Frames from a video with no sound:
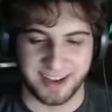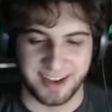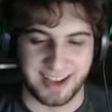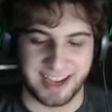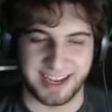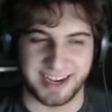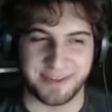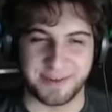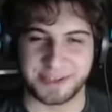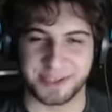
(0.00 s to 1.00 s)
and in
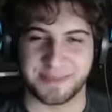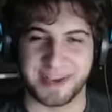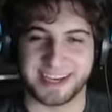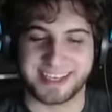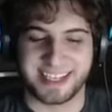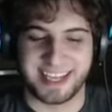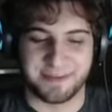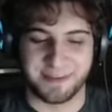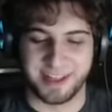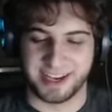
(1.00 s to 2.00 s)
retrospect, I'm
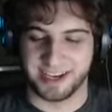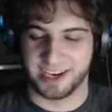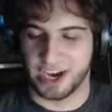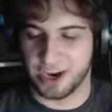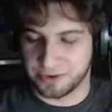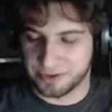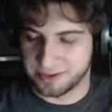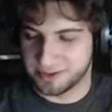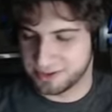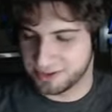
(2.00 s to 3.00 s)
like, no,
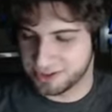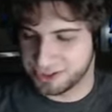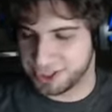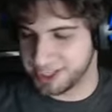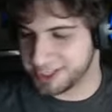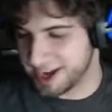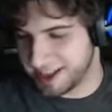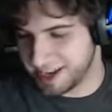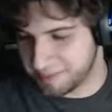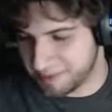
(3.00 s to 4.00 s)
she's not allowed
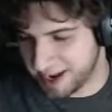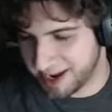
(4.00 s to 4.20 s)
to pay.